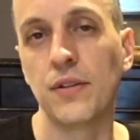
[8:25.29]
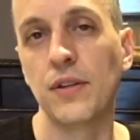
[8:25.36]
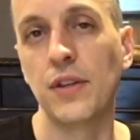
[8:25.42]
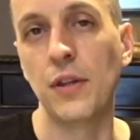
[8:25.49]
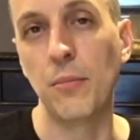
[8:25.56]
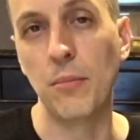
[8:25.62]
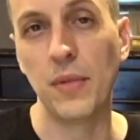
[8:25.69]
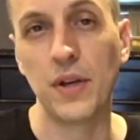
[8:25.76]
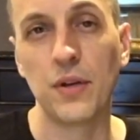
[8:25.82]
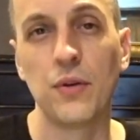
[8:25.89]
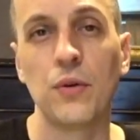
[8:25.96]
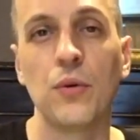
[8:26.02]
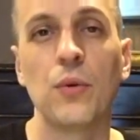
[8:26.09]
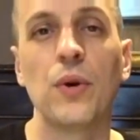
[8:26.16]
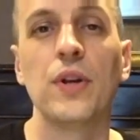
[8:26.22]
in the middle
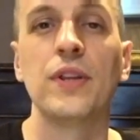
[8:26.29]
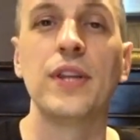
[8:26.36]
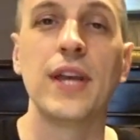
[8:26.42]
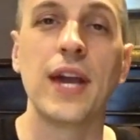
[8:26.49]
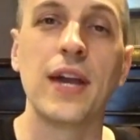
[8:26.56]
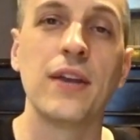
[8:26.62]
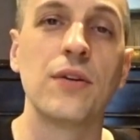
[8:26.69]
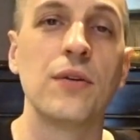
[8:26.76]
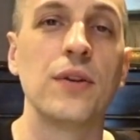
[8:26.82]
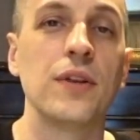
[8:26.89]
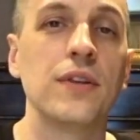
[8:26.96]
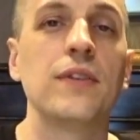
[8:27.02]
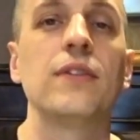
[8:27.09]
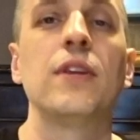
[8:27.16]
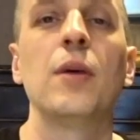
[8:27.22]
or at the end or
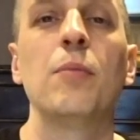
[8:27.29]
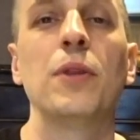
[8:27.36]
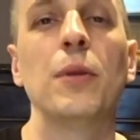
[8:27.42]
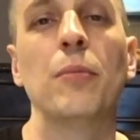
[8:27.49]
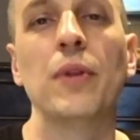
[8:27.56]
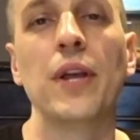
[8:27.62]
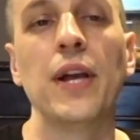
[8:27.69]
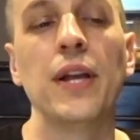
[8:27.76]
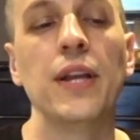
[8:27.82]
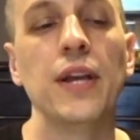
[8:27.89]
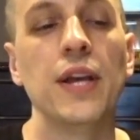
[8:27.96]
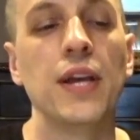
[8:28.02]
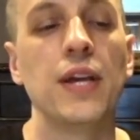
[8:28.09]
the tip of the blade